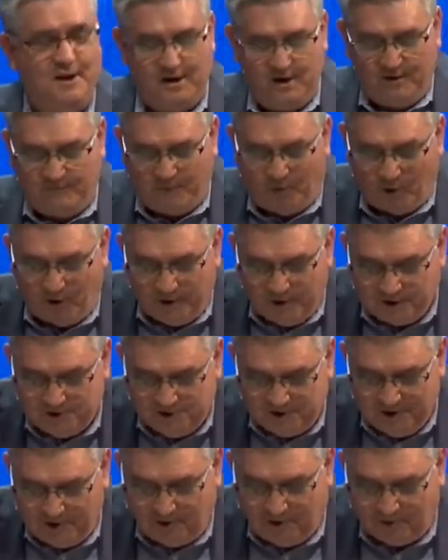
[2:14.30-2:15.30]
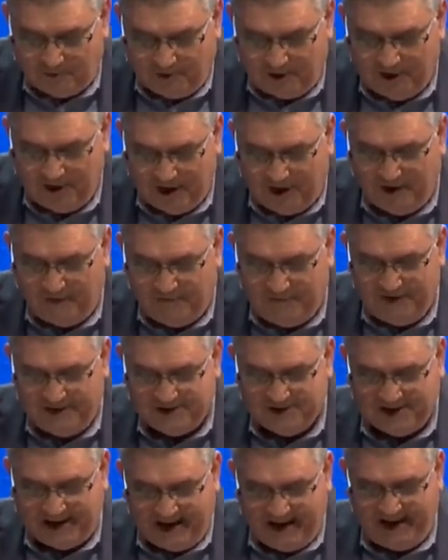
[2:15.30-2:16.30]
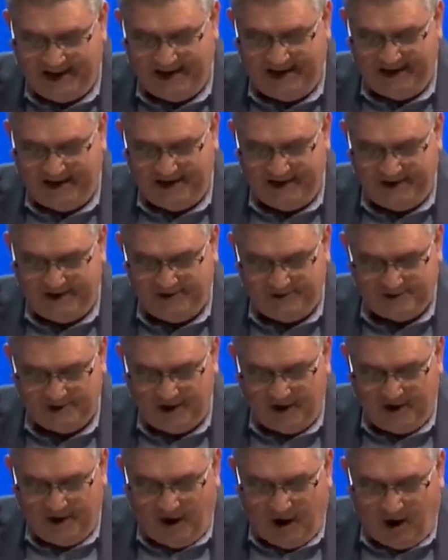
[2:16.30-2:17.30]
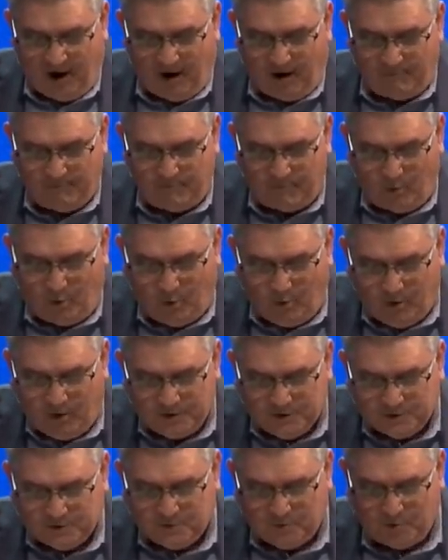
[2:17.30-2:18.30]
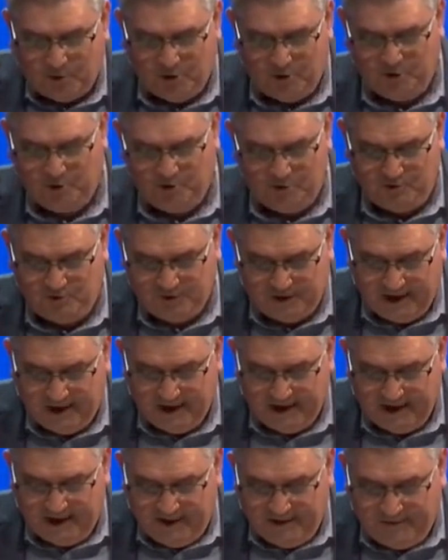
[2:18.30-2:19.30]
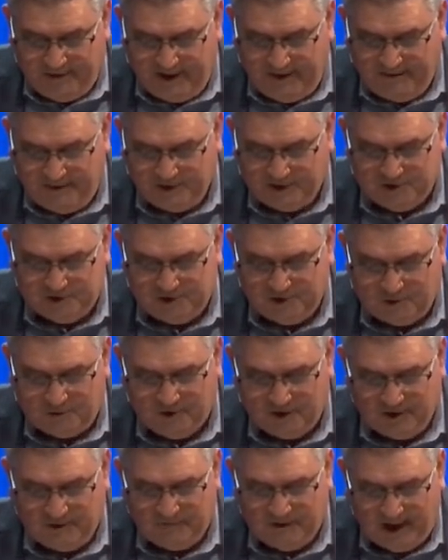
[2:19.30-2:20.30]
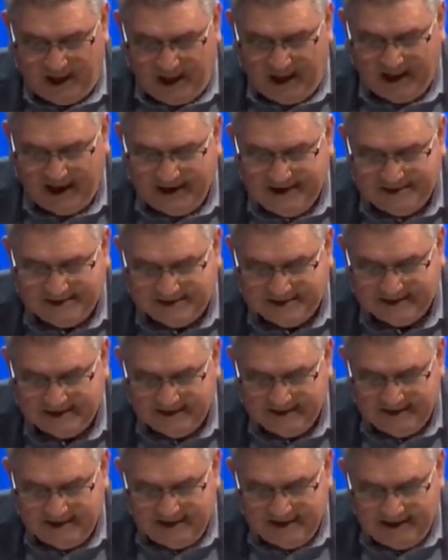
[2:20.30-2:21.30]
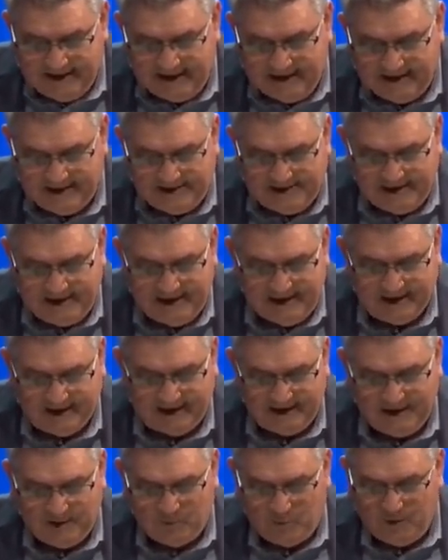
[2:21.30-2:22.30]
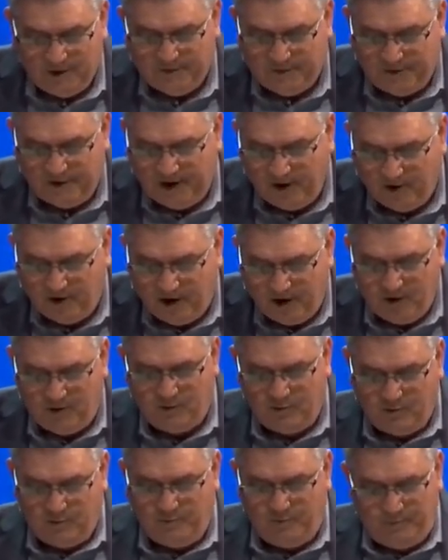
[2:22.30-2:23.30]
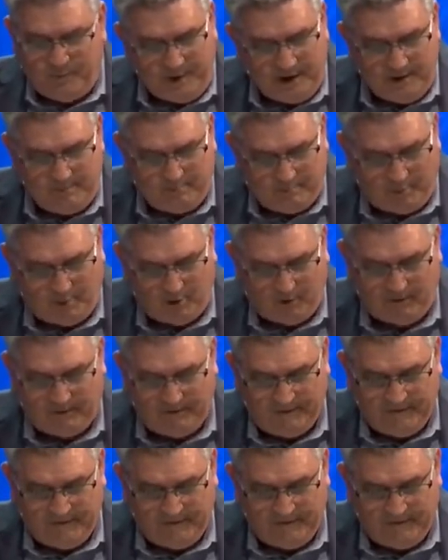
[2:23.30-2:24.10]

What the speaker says: "For the children of this age are more shrewd than the children of light in dealing with their own people.